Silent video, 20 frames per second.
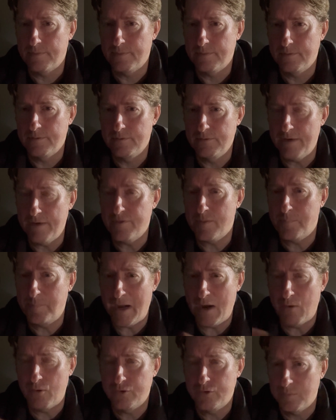You have the
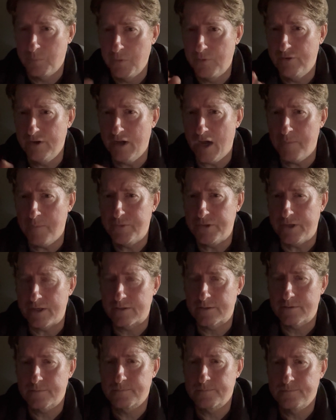power to move an
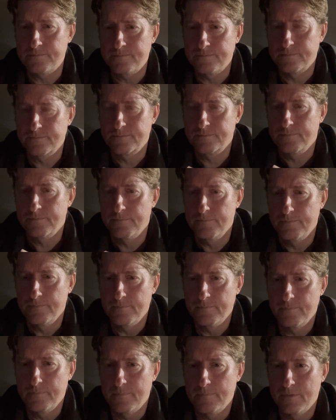object.
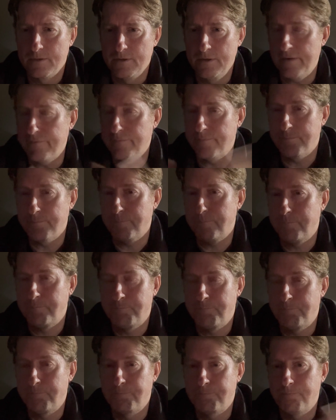You have
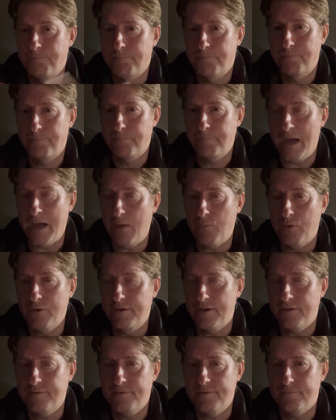power
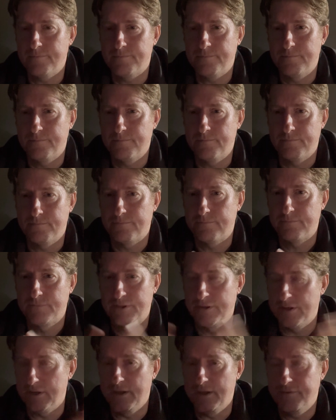
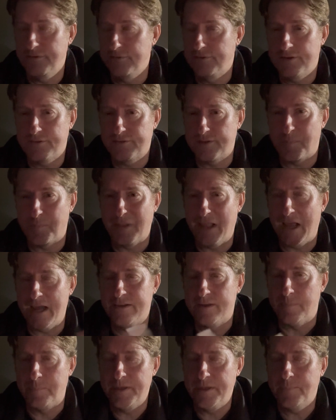isn't just applied
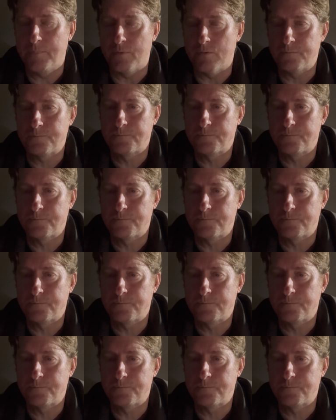to people.